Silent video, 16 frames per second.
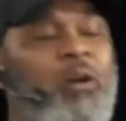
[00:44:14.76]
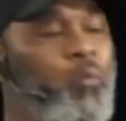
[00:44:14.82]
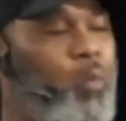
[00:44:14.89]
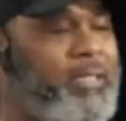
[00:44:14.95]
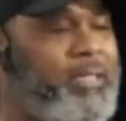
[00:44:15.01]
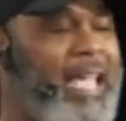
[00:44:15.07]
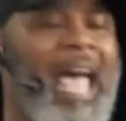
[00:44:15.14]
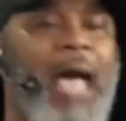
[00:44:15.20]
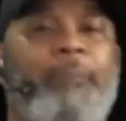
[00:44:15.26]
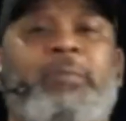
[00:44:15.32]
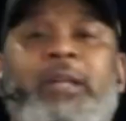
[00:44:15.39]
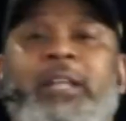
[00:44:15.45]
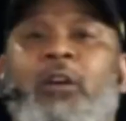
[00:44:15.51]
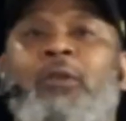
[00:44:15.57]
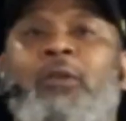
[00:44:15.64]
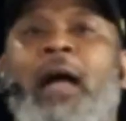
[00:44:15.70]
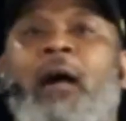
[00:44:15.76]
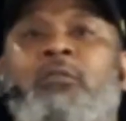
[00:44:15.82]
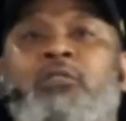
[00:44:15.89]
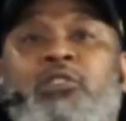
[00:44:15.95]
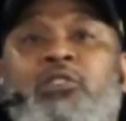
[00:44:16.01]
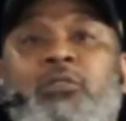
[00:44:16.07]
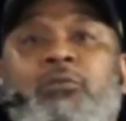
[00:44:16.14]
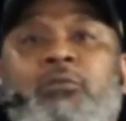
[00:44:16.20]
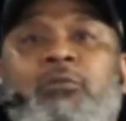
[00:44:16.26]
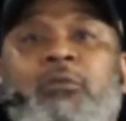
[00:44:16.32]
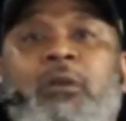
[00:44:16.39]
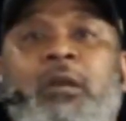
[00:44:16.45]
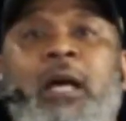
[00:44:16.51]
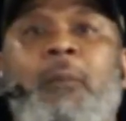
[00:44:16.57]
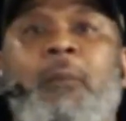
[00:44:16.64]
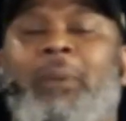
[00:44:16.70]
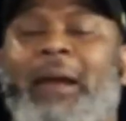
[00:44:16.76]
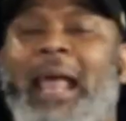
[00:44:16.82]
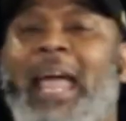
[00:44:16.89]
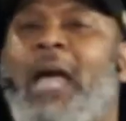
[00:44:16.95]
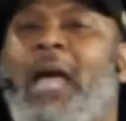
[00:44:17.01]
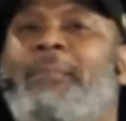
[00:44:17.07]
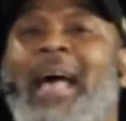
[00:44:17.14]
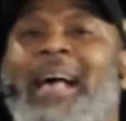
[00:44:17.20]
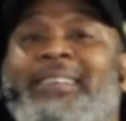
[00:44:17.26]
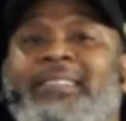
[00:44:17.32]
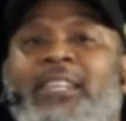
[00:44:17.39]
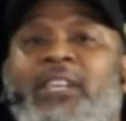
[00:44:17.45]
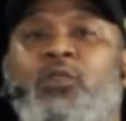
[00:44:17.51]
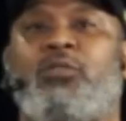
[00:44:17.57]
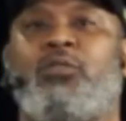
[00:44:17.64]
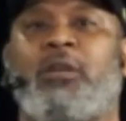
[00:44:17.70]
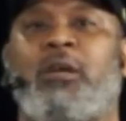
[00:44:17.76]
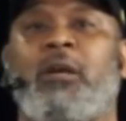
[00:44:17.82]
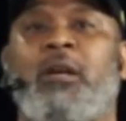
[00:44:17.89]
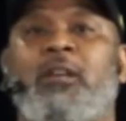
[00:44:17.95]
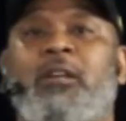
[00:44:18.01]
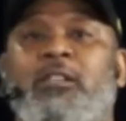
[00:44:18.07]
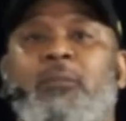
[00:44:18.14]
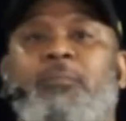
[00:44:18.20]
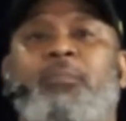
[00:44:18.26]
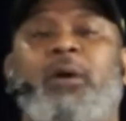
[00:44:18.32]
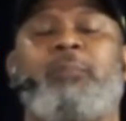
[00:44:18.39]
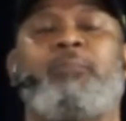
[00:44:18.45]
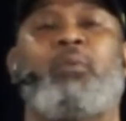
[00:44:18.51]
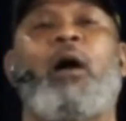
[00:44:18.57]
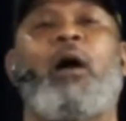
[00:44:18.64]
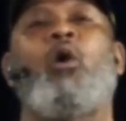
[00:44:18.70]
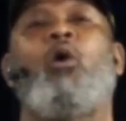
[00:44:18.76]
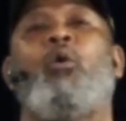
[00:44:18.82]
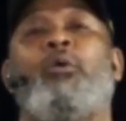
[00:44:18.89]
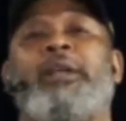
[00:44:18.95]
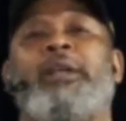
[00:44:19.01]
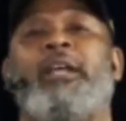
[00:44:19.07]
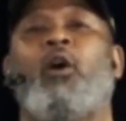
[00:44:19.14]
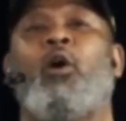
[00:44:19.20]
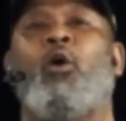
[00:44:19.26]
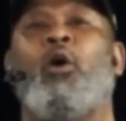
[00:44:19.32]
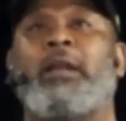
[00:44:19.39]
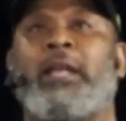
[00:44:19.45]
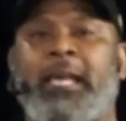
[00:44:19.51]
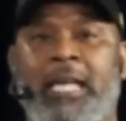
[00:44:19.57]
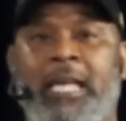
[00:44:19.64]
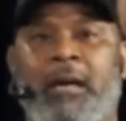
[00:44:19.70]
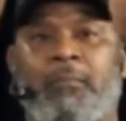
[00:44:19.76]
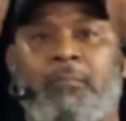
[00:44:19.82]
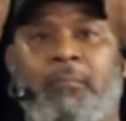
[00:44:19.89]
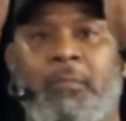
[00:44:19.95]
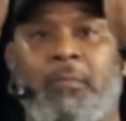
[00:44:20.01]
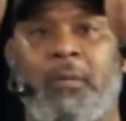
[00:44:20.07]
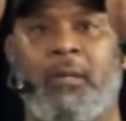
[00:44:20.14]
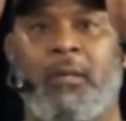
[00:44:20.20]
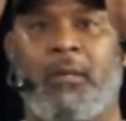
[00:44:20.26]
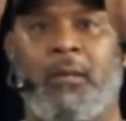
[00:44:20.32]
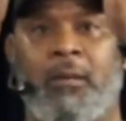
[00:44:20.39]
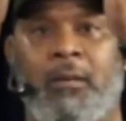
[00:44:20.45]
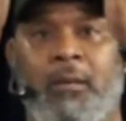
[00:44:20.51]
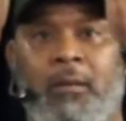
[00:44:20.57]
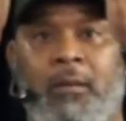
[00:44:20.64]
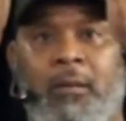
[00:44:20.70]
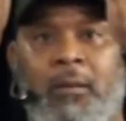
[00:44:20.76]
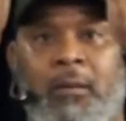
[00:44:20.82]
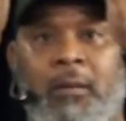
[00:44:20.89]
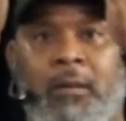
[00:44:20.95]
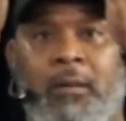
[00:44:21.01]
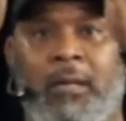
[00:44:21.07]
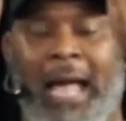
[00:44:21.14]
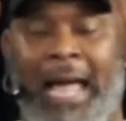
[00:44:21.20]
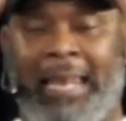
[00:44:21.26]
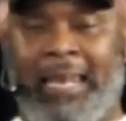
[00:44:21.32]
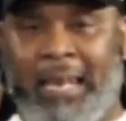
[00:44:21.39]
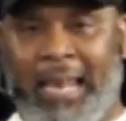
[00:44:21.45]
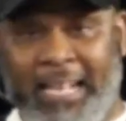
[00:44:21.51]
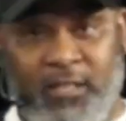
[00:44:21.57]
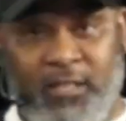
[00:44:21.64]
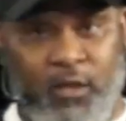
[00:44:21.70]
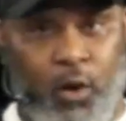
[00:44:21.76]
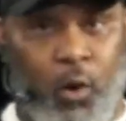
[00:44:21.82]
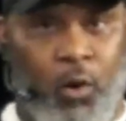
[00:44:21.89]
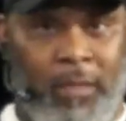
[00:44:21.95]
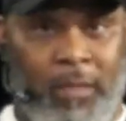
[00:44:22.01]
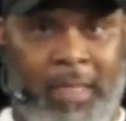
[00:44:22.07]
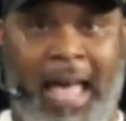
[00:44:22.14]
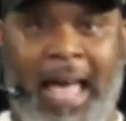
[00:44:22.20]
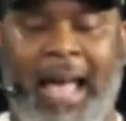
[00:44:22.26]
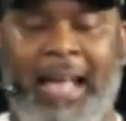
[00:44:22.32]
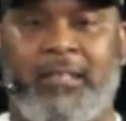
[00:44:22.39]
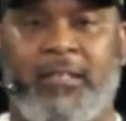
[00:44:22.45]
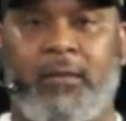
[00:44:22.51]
what's happening around you. But I am asking you to put priority on him and less on that.